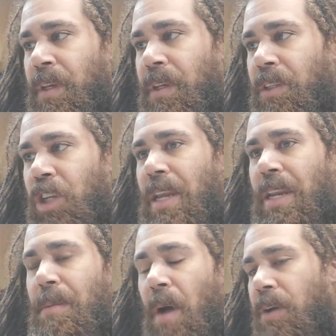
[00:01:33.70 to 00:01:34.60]

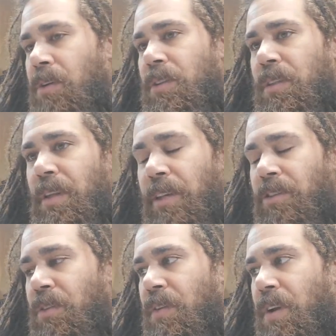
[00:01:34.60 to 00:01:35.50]
JD Models
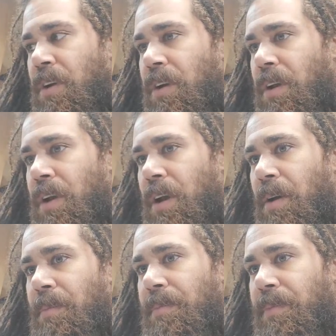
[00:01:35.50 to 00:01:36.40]
Desert Runner,
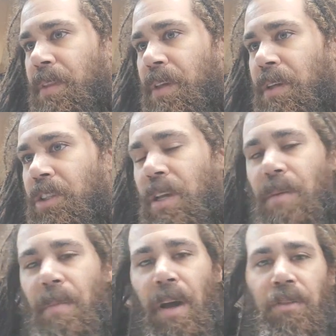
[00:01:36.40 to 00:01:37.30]
the JD
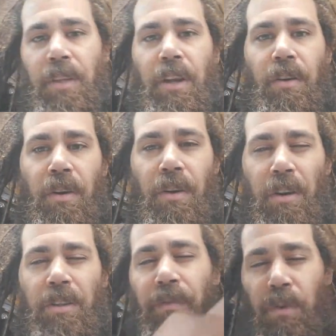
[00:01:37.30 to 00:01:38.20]
Models Hero,
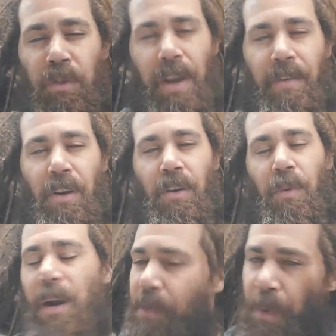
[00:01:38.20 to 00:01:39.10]
RC four-wheel drive Hero,
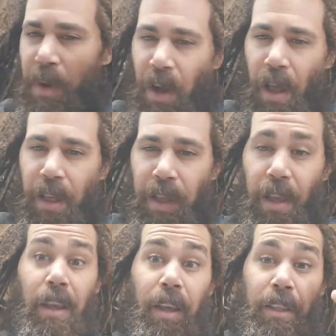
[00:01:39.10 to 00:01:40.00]
whatever you want to call it.
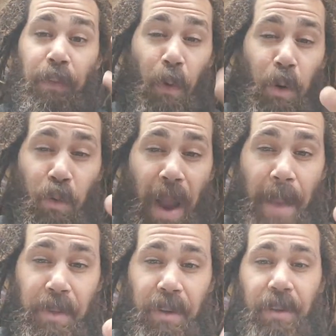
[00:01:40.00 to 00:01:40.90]
It's Ford
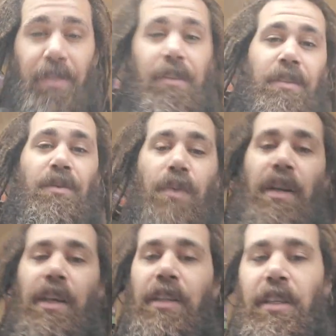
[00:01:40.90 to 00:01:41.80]
Raptor. That's what
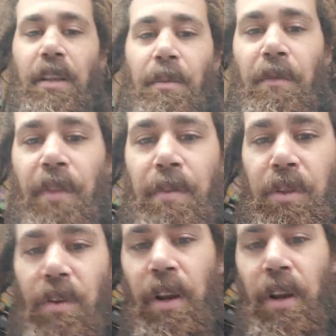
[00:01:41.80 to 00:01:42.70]
it is. Here, let me flip
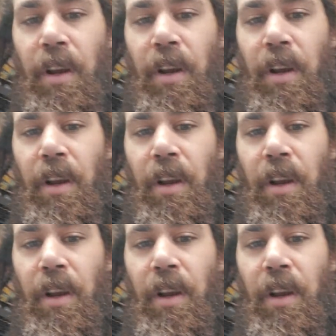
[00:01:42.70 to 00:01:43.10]
this around and show you.